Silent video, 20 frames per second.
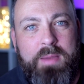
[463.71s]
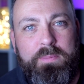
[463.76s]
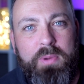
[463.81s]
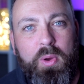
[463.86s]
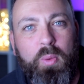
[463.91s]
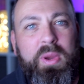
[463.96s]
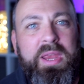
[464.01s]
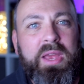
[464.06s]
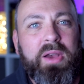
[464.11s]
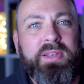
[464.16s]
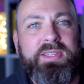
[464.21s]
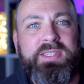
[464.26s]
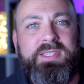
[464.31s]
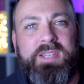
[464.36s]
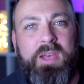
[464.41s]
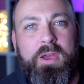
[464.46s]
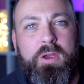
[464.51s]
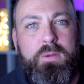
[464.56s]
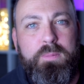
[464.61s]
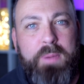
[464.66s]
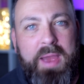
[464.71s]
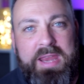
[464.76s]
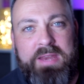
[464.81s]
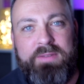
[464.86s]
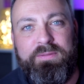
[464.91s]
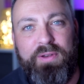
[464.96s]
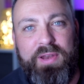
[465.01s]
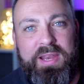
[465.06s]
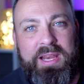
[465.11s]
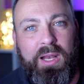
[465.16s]
But we are so
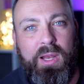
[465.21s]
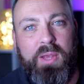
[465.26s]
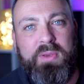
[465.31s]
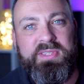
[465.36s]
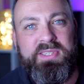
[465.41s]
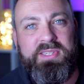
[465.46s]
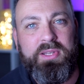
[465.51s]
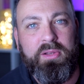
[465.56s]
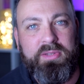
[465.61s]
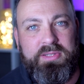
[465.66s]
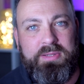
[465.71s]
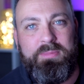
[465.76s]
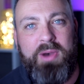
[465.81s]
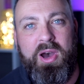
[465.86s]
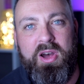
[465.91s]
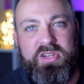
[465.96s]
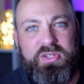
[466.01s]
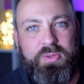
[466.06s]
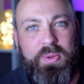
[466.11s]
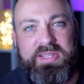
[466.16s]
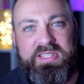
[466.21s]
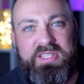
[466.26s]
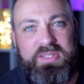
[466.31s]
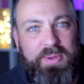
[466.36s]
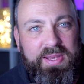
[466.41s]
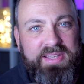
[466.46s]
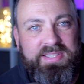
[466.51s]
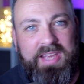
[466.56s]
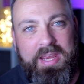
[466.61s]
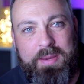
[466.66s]
painfully close still to March
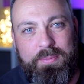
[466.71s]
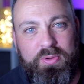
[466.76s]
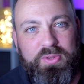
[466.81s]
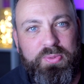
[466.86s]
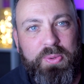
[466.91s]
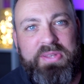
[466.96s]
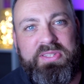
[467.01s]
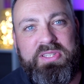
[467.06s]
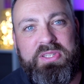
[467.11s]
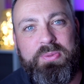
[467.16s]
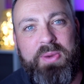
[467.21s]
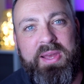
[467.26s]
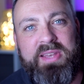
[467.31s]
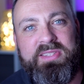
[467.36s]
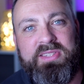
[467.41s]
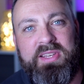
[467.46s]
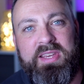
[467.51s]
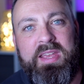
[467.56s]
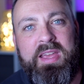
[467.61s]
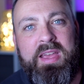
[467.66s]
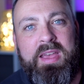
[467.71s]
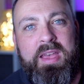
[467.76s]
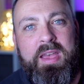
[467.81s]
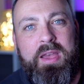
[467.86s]
2020, April 2020.